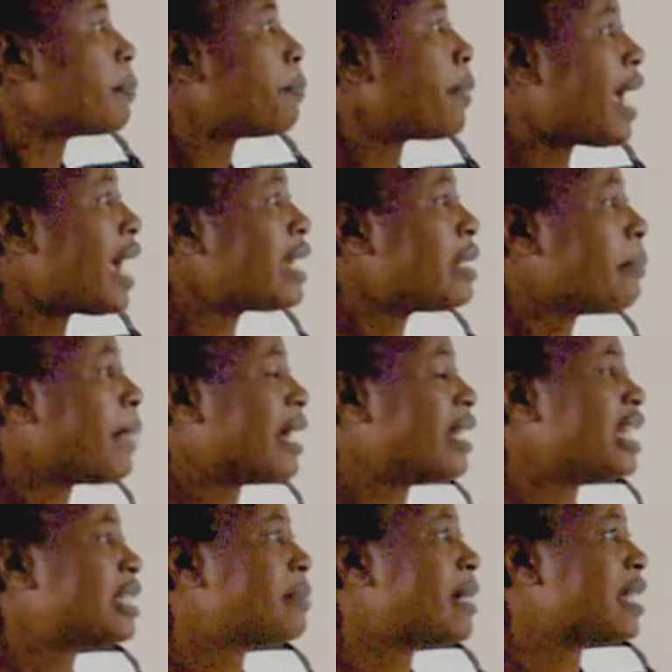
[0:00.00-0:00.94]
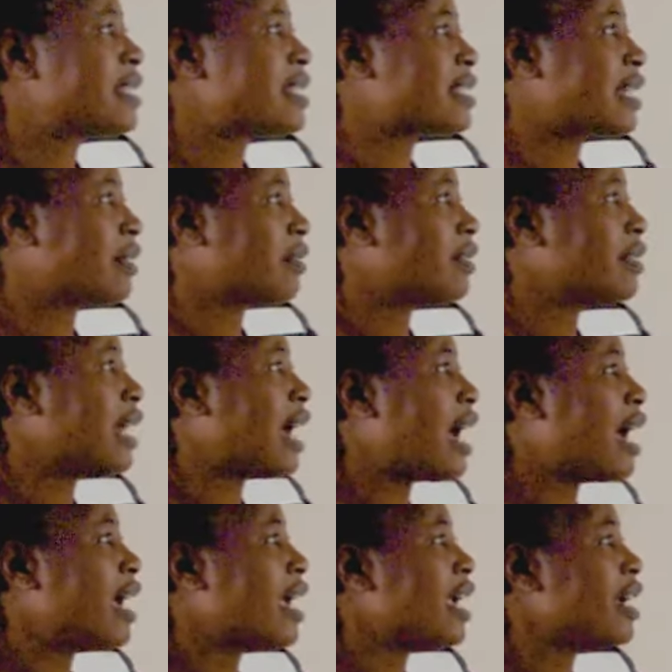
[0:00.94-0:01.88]
pain management is
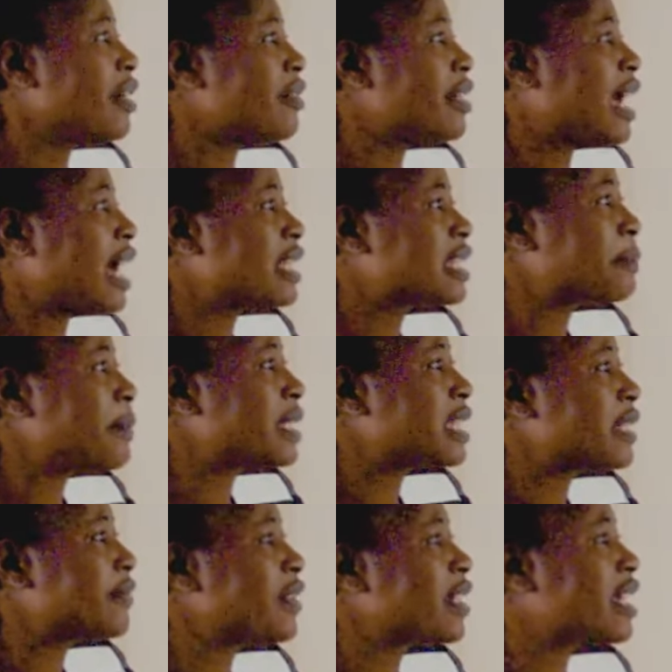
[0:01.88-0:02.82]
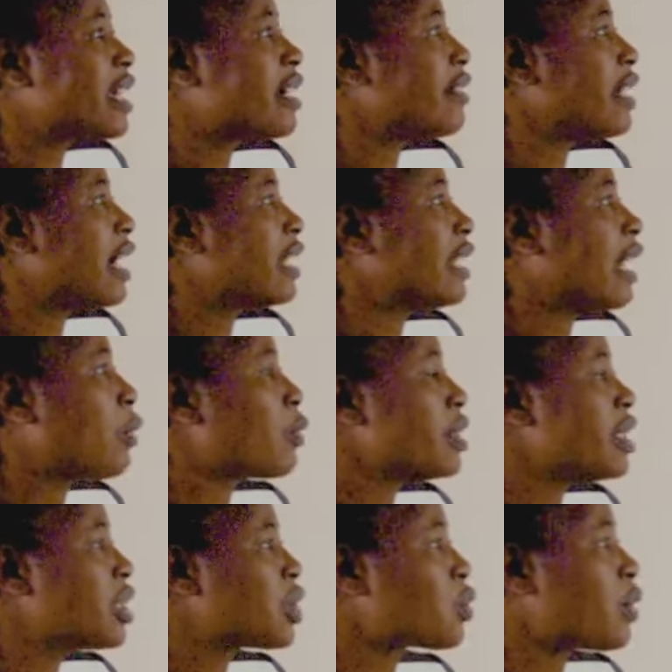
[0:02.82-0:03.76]
another specific area that
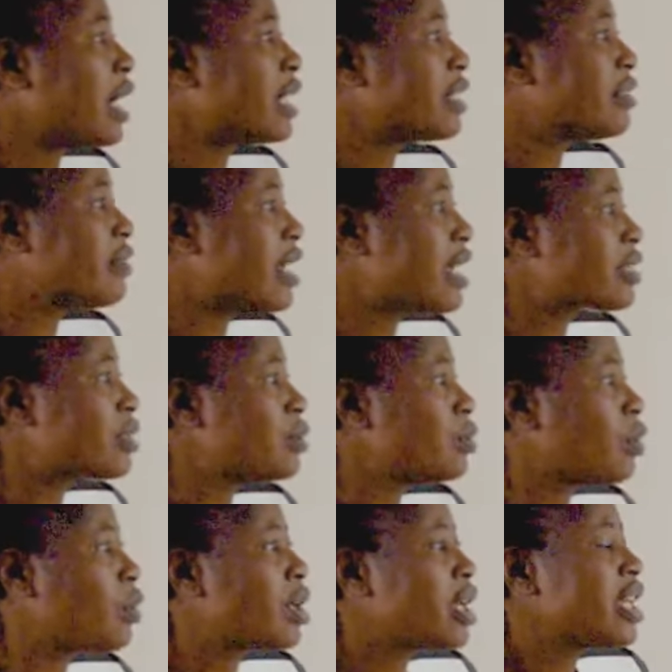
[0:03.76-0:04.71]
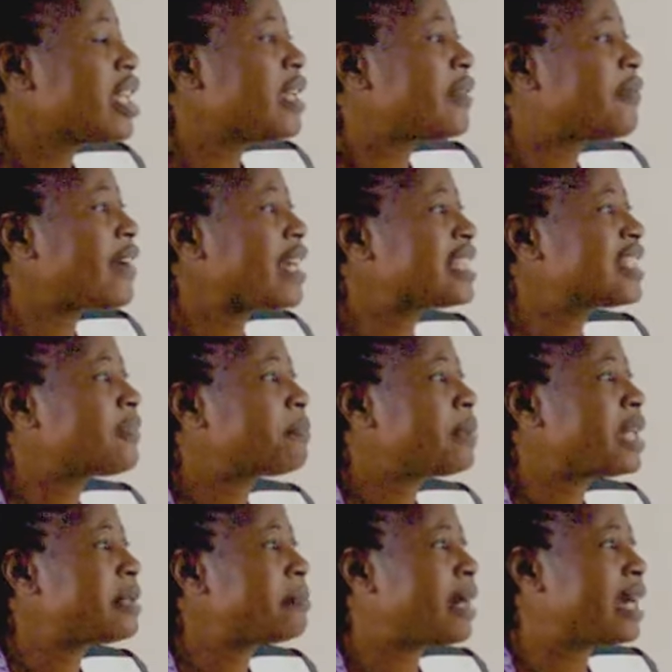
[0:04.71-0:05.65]
we need to address.
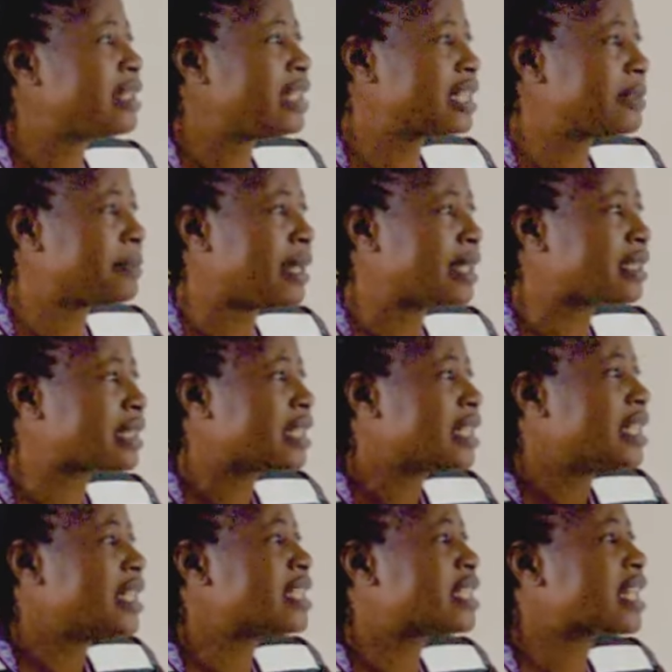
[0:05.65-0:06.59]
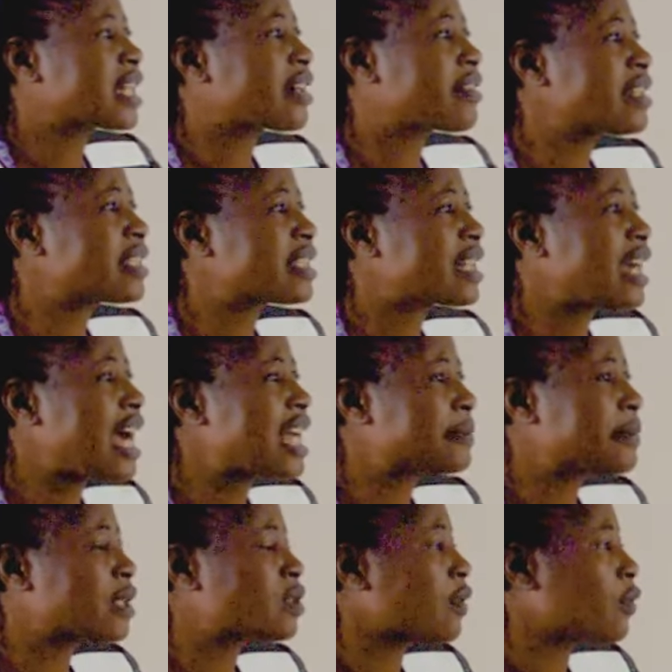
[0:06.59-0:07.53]
Effective pain management is a critical
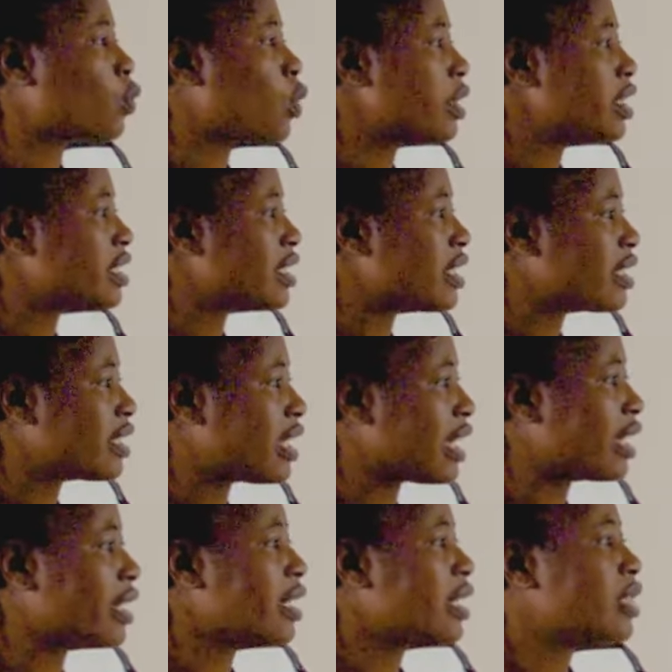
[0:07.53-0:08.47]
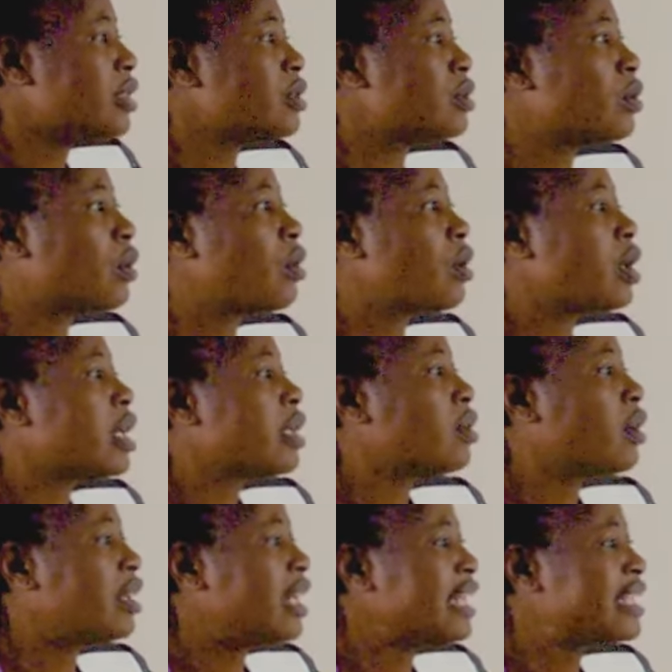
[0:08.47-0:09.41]
aspect of quality care.
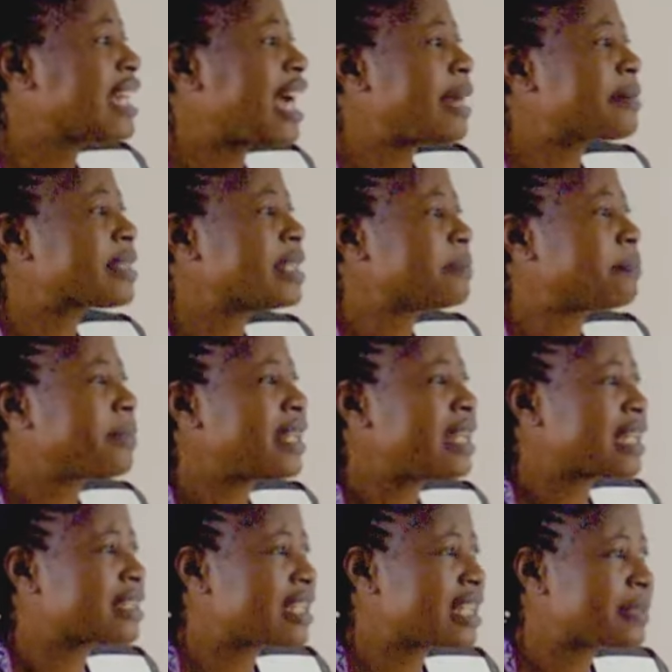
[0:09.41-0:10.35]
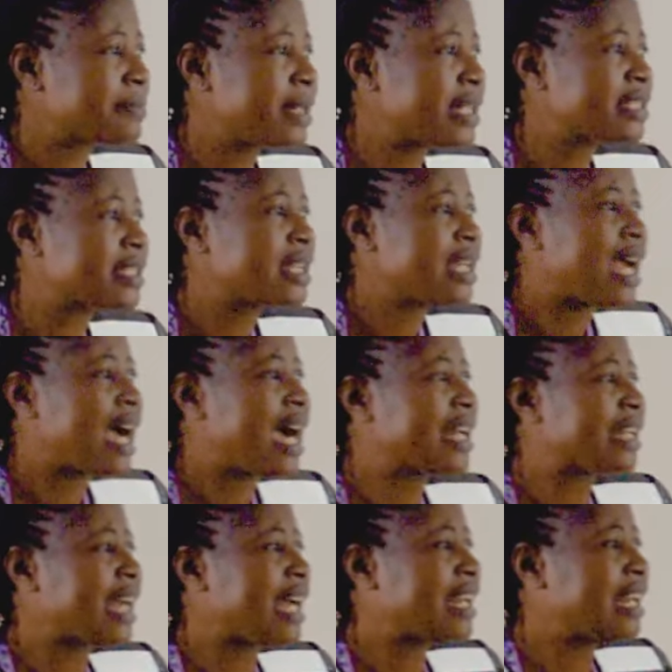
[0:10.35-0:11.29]
Knowledge gaps in pain assessment
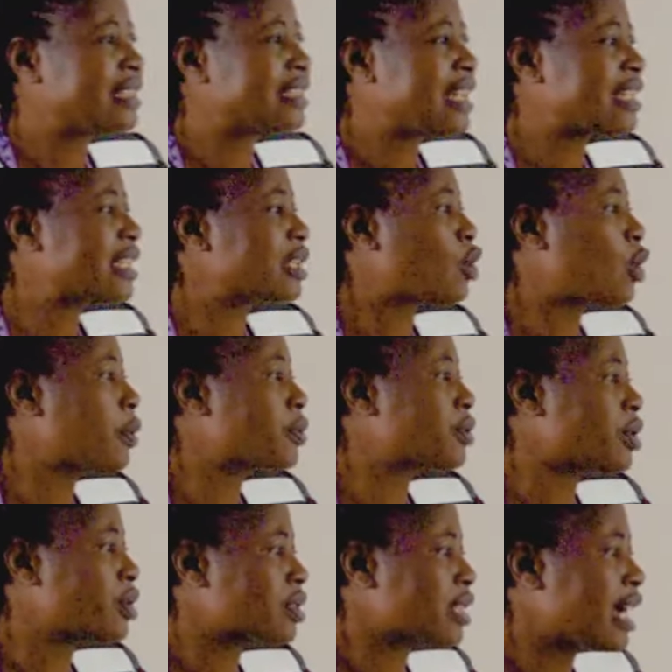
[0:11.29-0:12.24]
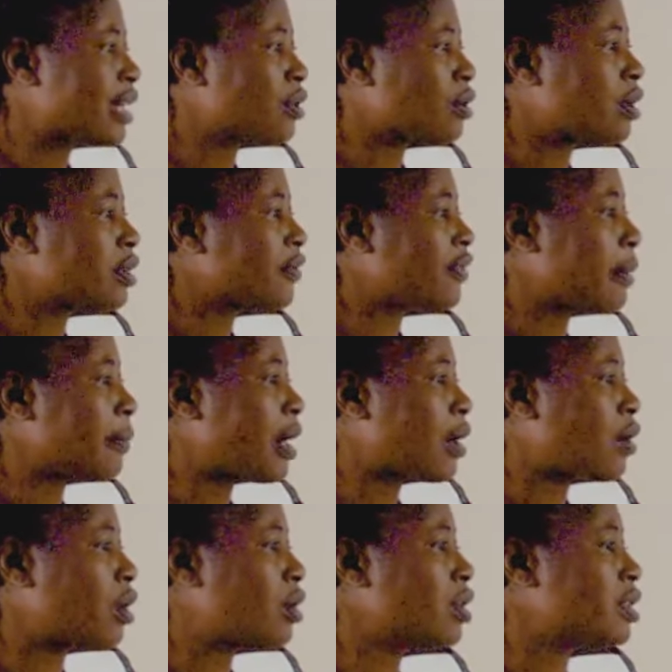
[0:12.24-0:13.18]
and analgesic options and
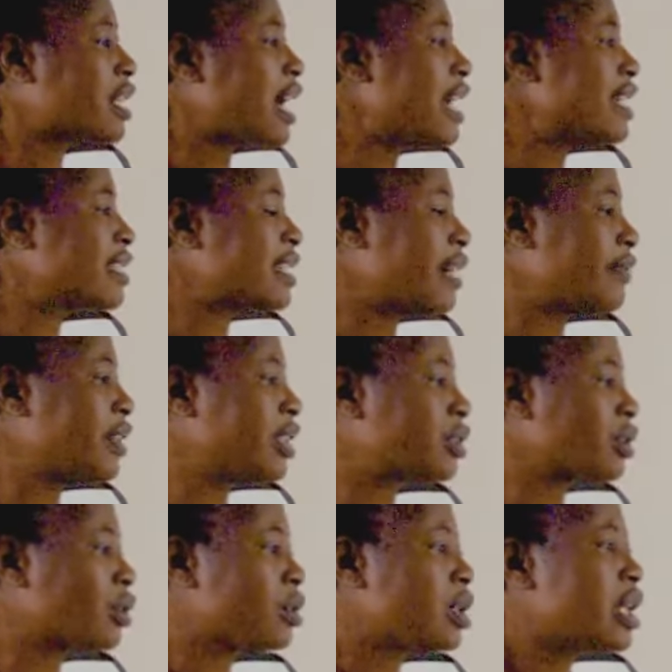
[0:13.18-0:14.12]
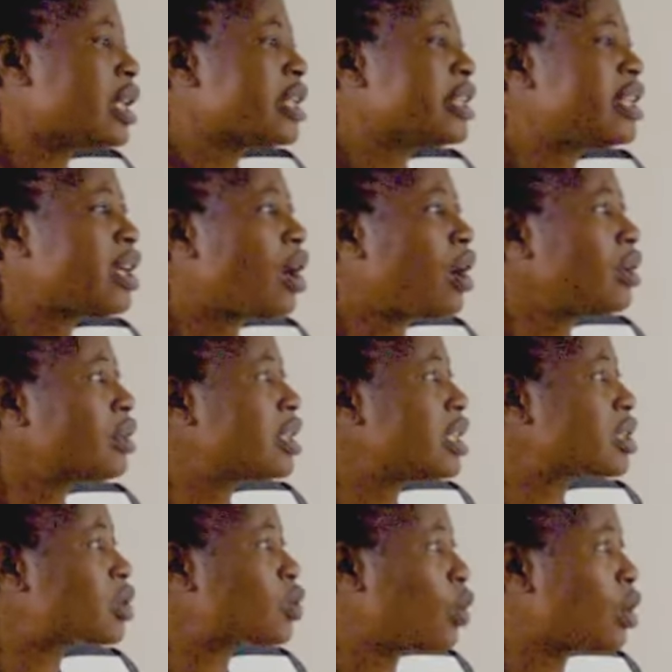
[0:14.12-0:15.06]
non-pharmacological intervention. All
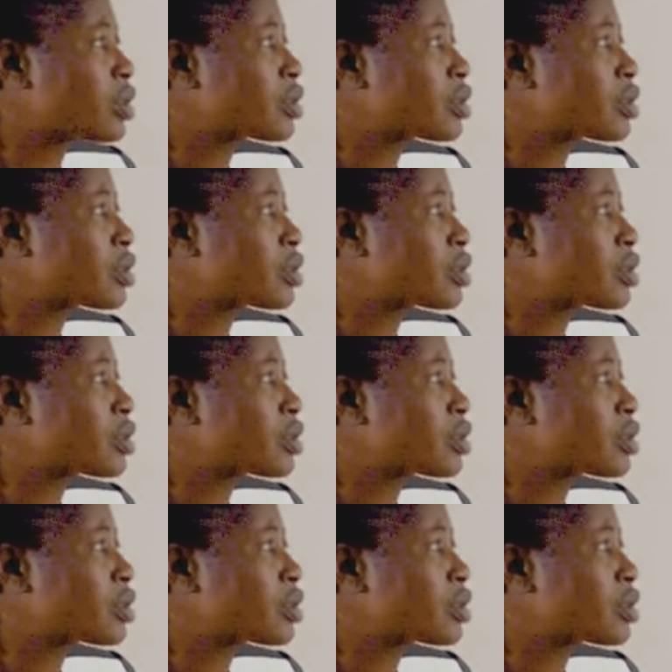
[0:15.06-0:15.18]
these